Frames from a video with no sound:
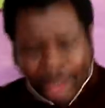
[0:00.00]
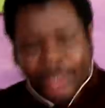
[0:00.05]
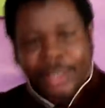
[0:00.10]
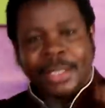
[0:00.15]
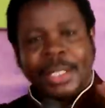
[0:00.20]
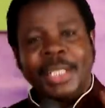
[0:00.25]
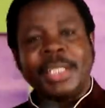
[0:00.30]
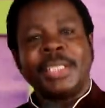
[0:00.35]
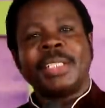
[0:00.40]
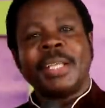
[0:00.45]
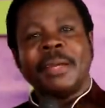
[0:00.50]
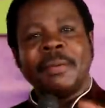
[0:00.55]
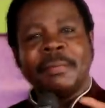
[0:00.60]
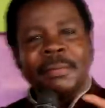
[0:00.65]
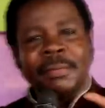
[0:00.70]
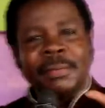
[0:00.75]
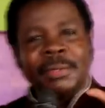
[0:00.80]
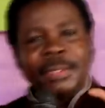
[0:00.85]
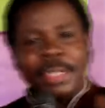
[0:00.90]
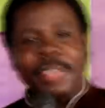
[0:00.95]
This is
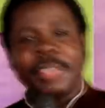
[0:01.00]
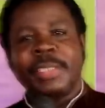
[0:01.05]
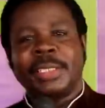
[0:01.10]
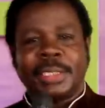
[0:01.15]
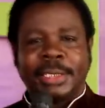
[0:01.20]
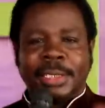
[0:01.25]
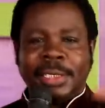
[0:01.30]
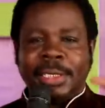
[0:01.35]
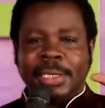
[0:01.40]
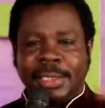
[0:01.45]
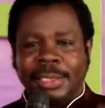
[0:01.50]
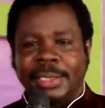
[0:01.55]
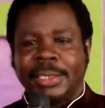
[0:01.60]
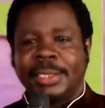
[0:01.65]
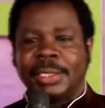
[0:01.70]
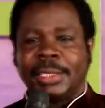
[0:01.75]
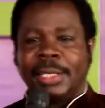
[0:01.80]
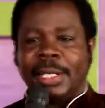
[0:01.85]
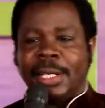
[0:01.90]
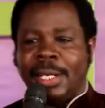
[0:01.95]

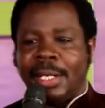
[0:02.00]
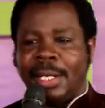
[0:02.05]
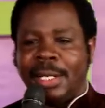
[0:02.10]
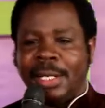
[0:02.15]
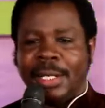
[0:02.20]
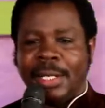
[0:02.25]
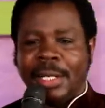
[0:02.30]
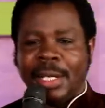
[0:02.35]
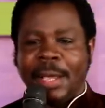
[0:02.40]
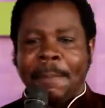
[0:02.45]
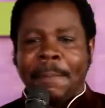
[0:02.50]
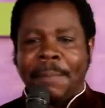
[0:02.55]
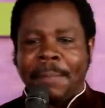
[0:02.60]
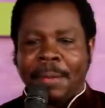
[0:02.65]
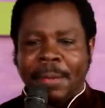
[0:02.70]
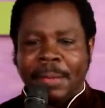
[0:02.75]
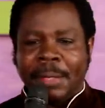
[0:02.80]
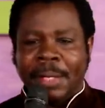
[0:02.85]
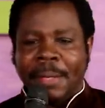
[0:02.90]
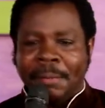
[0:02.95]

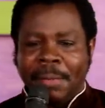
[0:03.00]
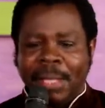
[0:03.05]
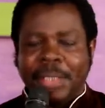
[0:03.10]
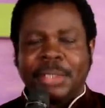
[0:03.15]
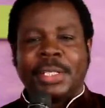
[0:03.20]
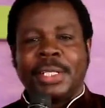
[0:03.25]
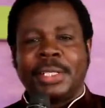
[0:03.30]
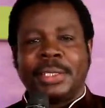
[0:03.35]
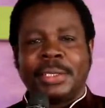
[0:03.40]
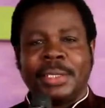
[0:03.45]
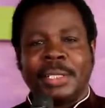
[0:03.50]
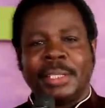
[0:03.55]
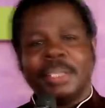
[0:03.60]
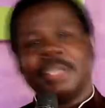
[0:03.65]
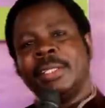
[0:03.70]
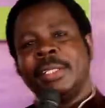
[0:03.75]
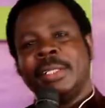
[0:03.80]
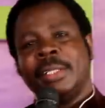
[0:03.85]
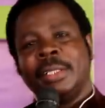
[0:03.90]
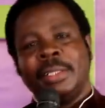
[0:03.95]
a message
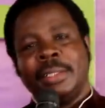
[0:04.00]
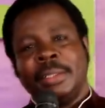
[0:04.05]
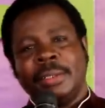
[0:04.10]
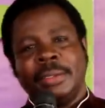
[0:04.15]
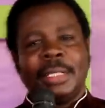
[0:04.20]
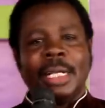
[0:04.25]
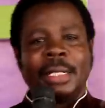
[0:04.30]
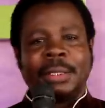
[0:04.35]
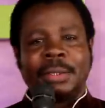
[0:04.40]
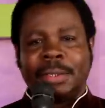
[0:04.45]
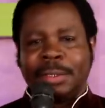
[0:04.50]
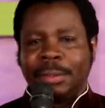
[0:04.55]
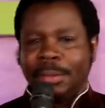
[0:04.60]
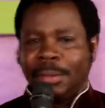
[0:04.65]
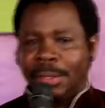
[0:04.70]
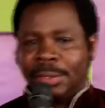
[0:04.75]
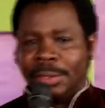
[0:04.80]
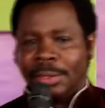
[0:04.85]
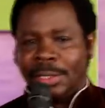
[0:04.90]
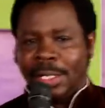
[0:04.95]
that
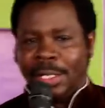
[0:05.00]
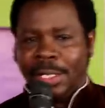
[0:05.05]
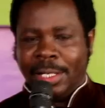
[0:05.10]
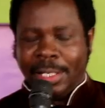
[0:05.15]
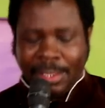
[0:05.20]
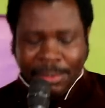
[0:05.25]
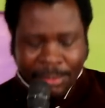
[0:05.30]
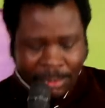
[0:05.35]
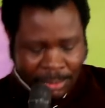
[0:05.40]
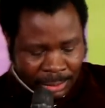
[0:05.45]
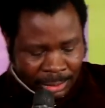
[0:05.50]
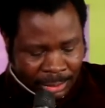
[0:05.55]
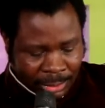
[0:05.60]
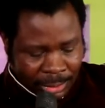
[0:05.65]
was a